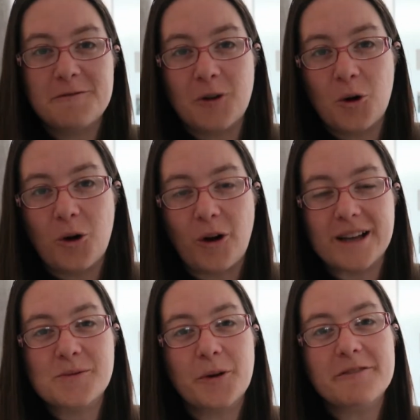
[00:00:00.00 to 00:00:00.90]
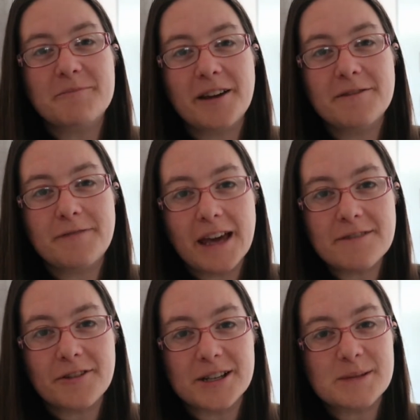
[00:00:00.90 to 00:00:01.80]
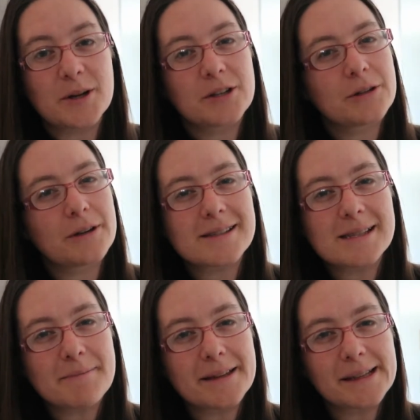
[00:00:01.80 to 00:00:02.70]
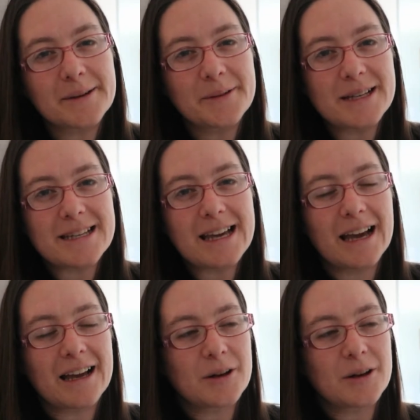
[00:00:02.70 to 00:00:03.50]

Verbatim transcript: four is one of my favorites, but not something that we